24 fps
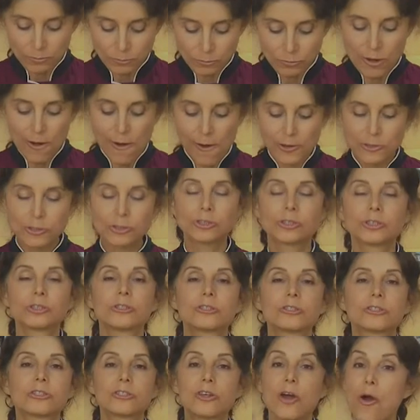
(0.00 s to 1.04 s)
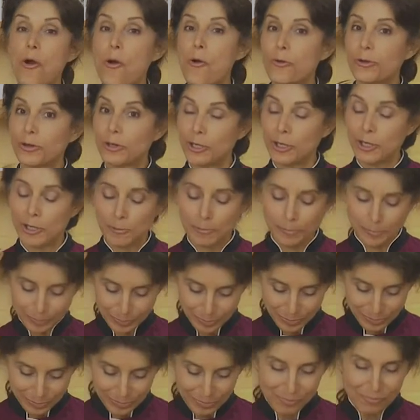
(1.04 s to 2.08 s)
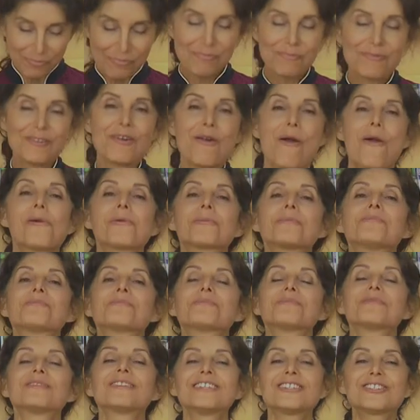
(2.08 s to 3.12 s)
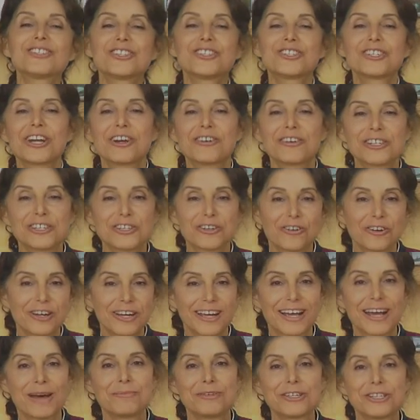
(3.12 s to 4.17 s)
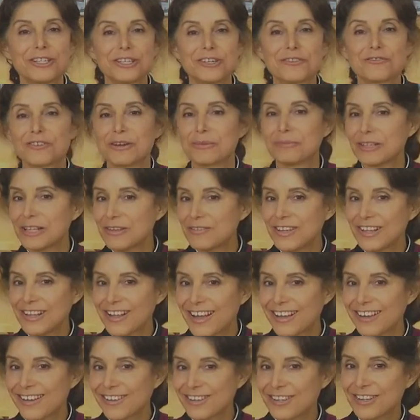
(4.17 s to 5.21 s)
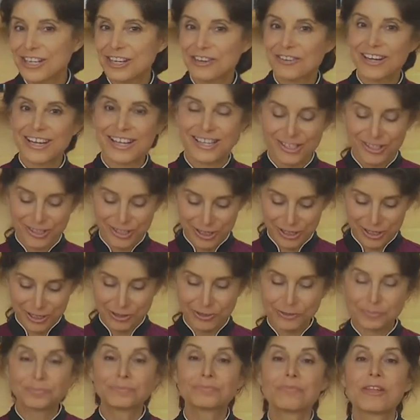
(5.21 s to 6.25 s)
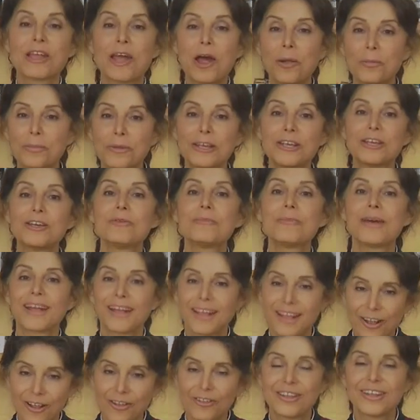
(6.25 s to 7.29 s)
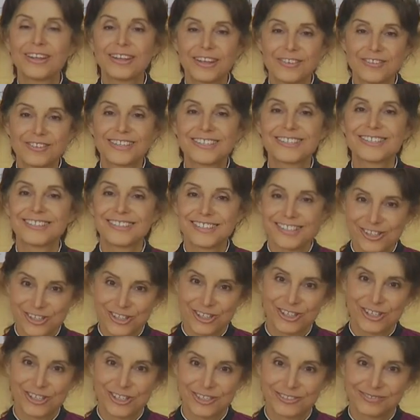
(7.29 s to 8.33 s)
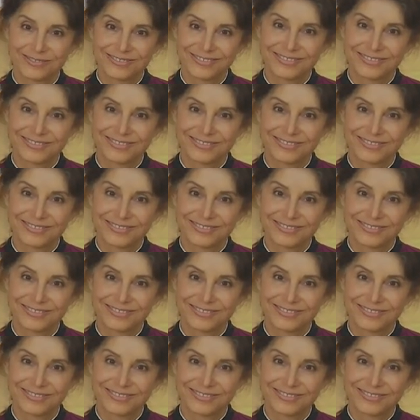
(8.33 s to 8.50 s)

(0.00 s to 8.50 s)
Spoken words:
That is so good. This is Cherie Soria coming to you from Living Light Culinary Institute, helping you make healthy living delicious.